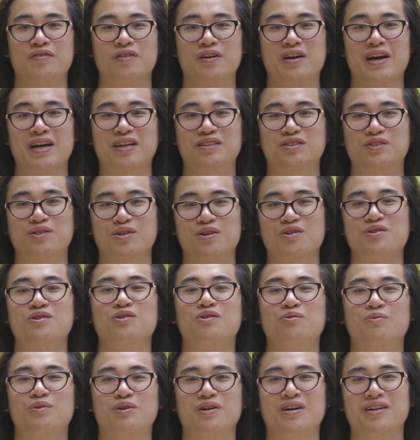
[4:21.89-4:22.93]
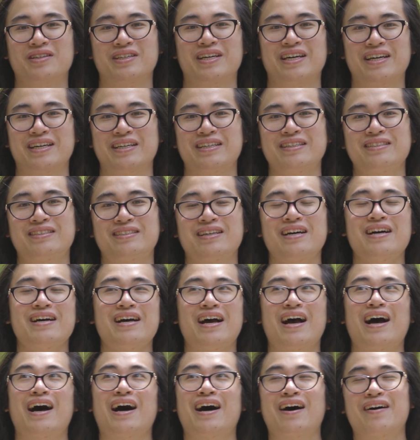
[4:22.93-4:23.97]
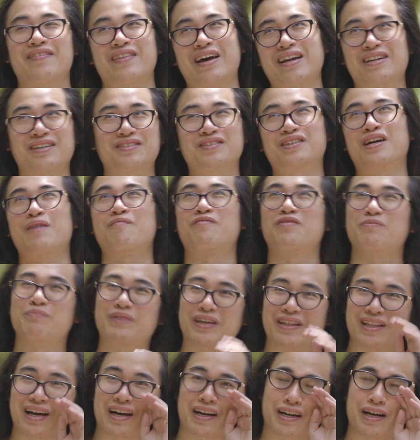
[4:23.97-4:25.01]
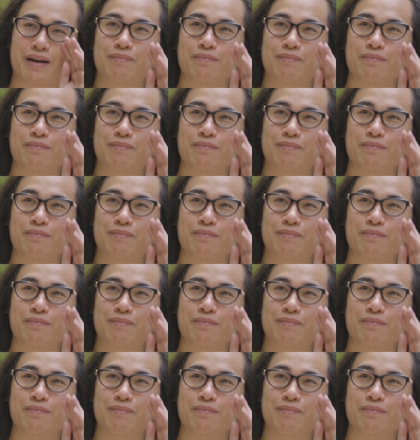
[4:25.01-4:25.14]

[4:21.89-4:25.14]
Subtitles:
the external world is. That doesn't come from me. That